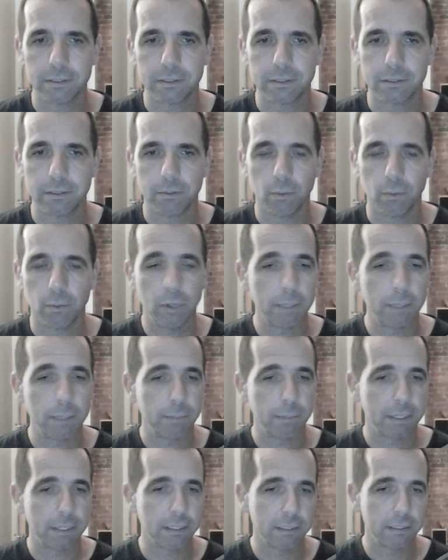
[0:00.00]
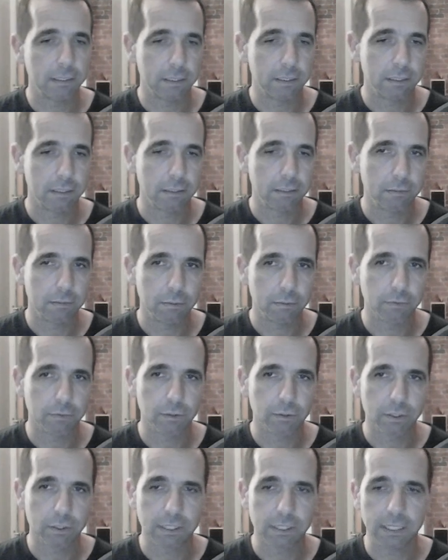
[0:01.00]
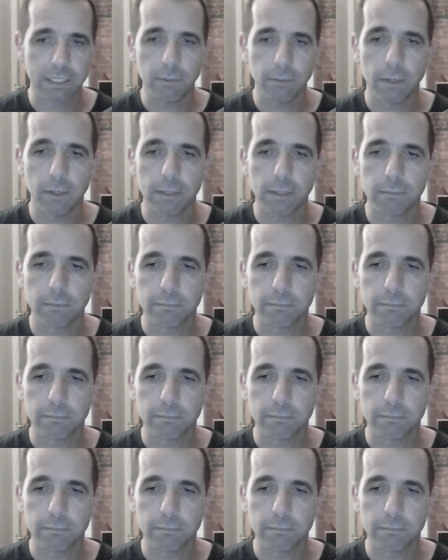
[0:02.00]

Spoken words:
white blundered with rook c1.